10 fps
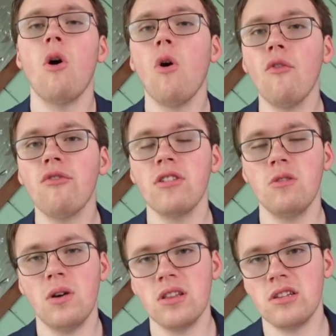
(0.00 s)

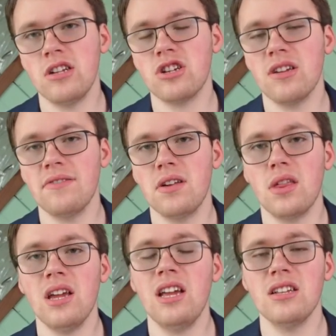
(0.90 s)
overly well at the NHL level, and I
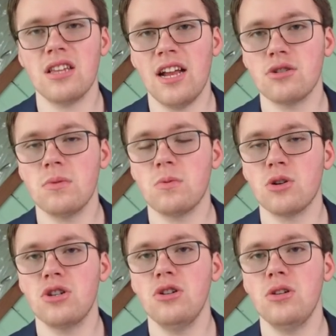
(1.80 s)
think Sandstrom's
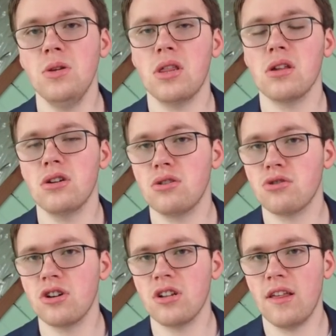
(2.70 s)
more suited to be a third
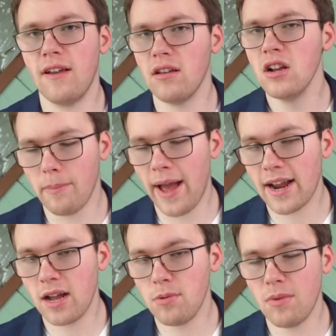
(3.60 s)
stringer than a
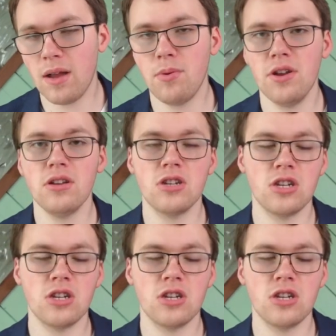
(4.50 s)
backup, in my opinion,